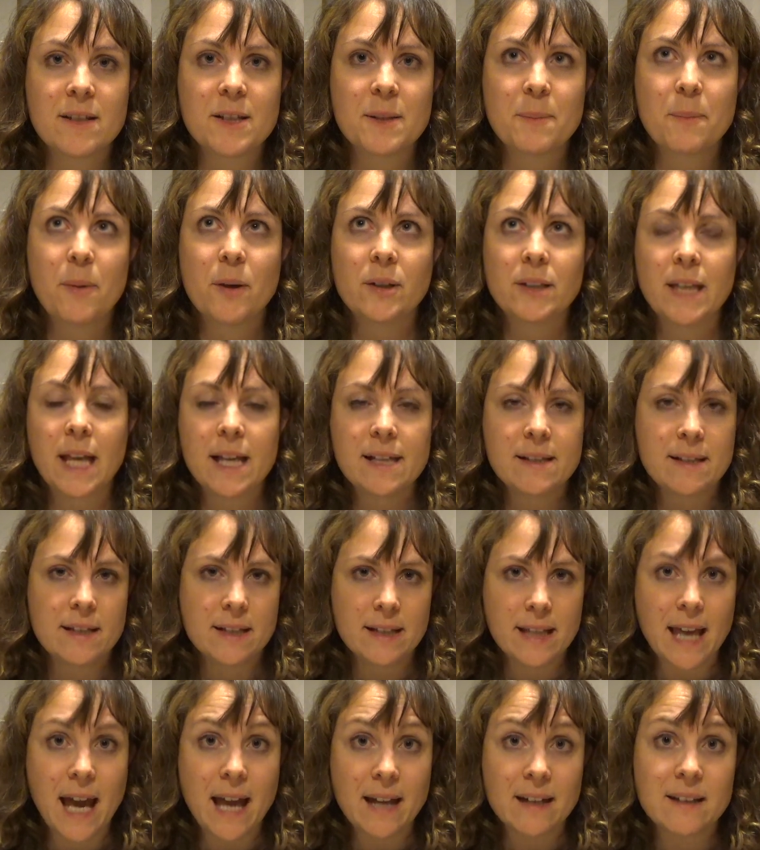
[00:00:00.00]
There's a podcast
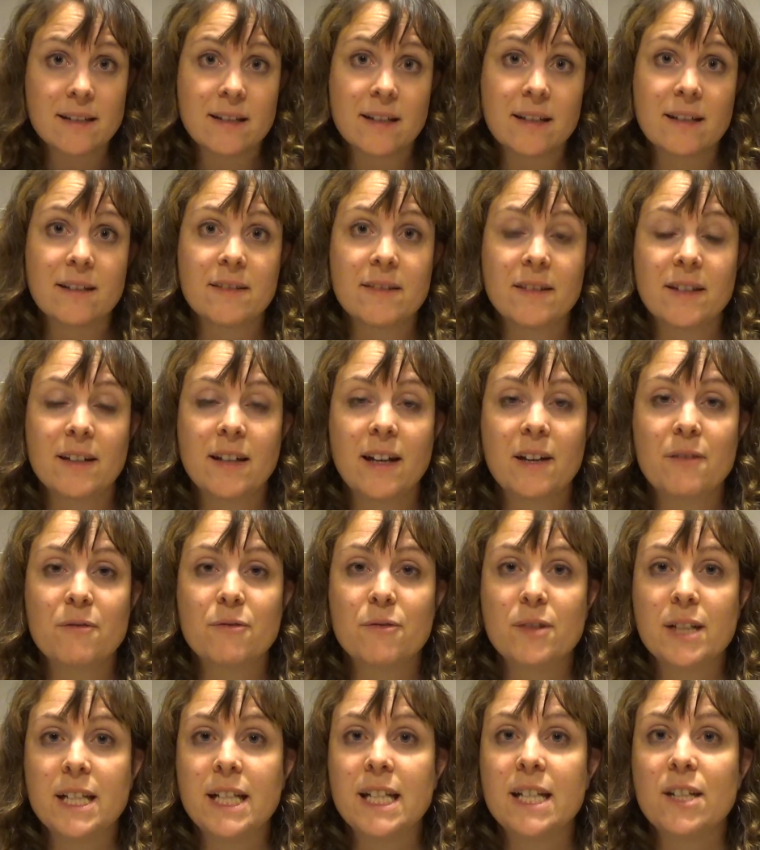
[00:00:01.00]
in Canada that
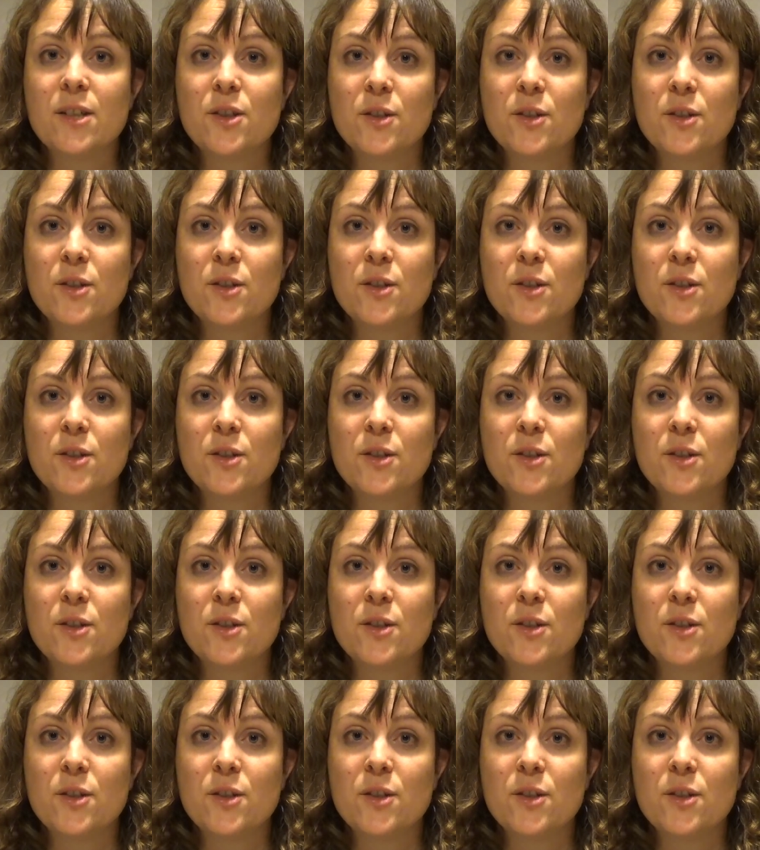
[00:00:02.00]
I've really